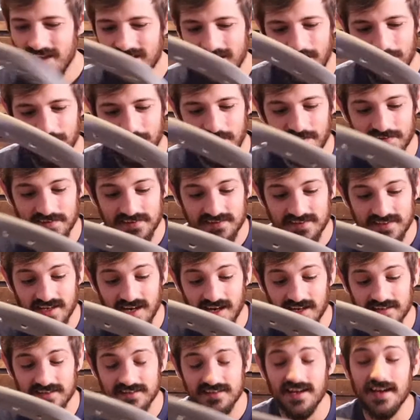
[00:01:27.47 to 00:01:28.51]
I found this thing
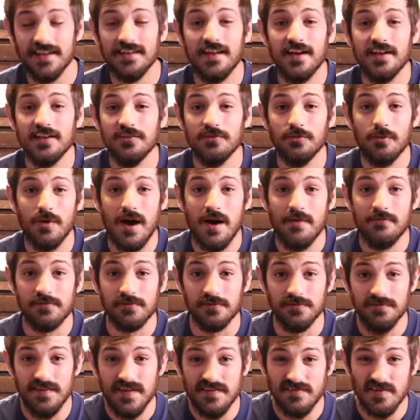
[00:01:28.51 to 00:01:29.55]
on SidelineSwap
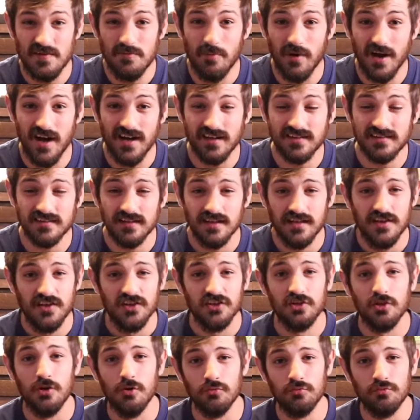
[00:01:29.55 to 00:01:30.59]
for 50 bucks,
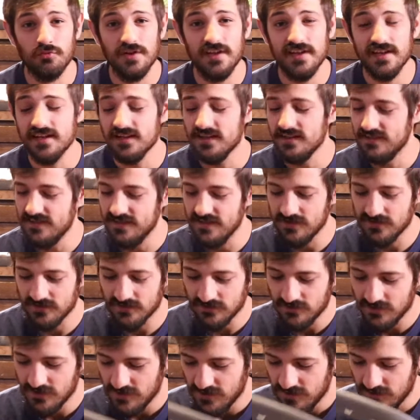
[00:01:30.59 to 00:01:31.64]
so really good
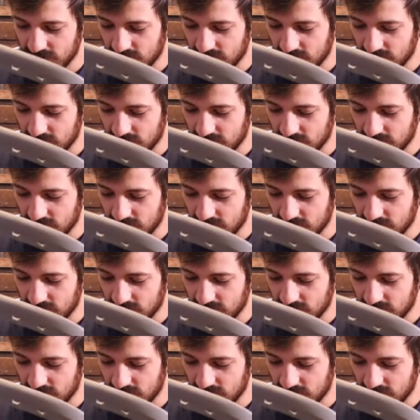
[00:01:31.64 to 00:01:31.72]
deal.